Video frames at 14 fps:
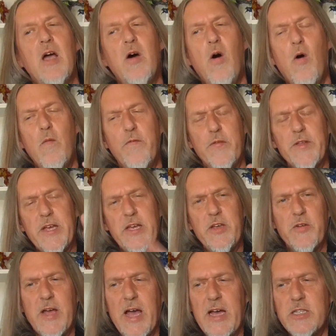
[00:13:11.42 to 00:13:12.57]
hopefully you
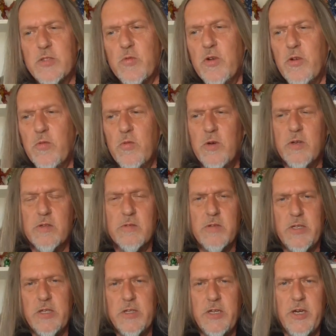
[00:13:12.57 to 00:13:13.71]
guys will
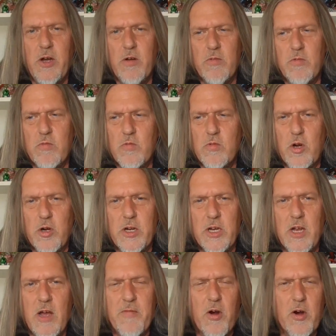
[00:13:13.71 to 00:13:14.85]
learn to
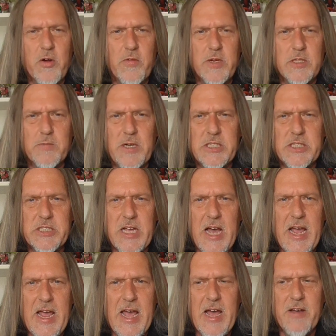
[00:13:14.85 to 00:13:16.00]
love Arduin as much as I
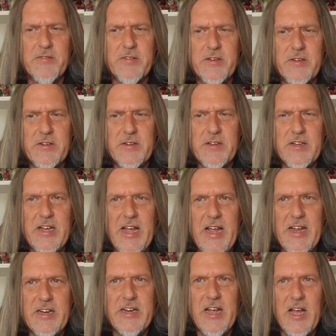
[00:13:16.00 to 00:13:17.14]
have.
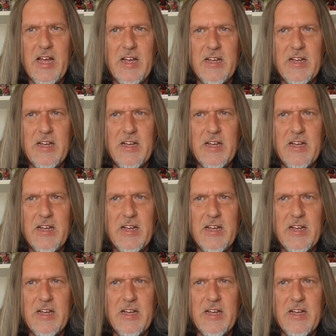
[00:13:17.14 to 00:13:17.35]
And